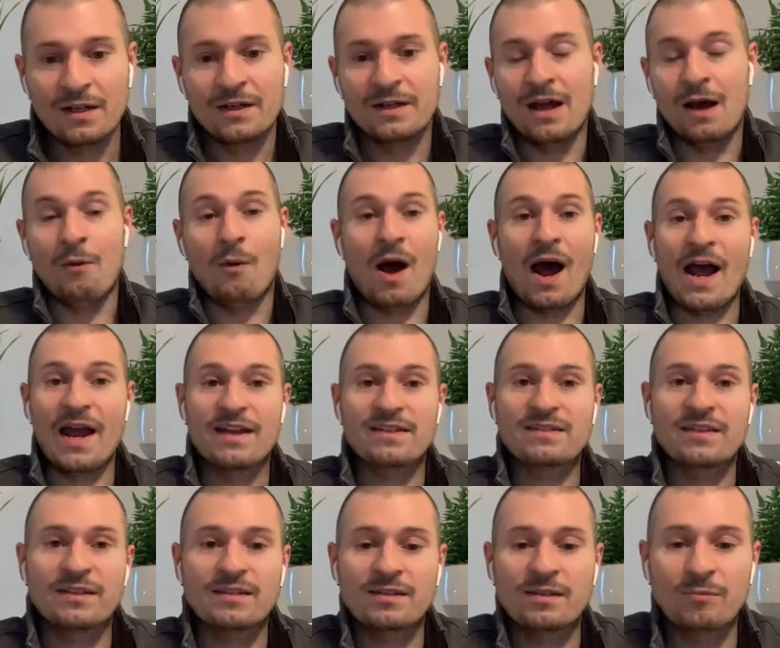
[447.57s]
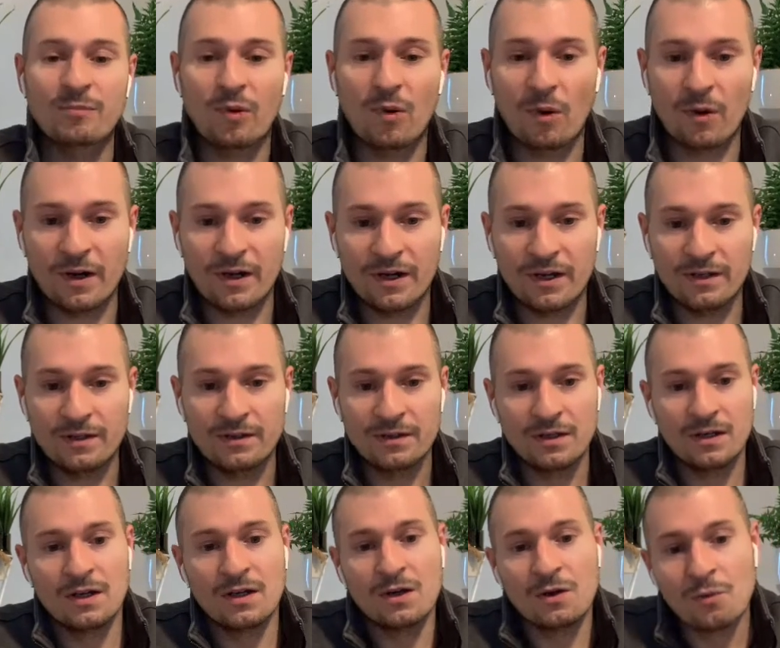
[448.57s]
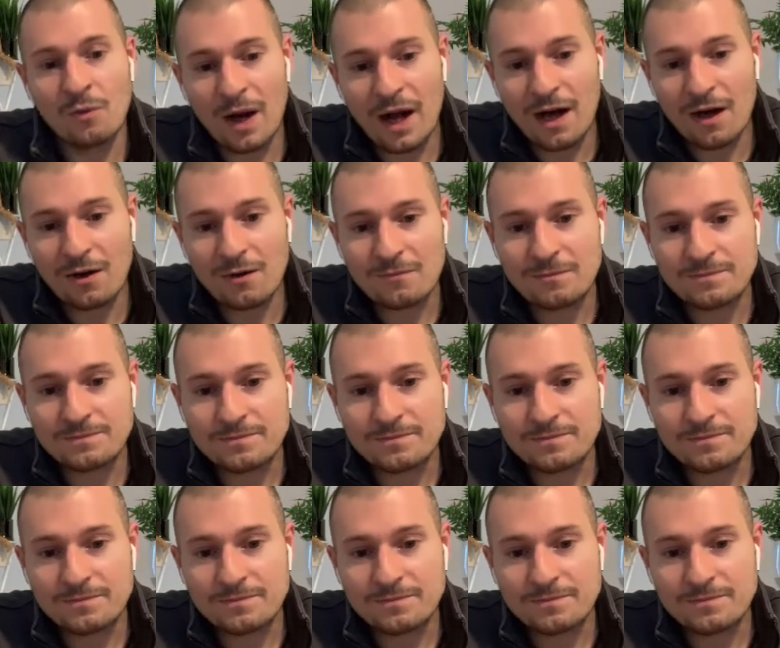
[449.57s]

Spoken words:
Now, why is this important? Well,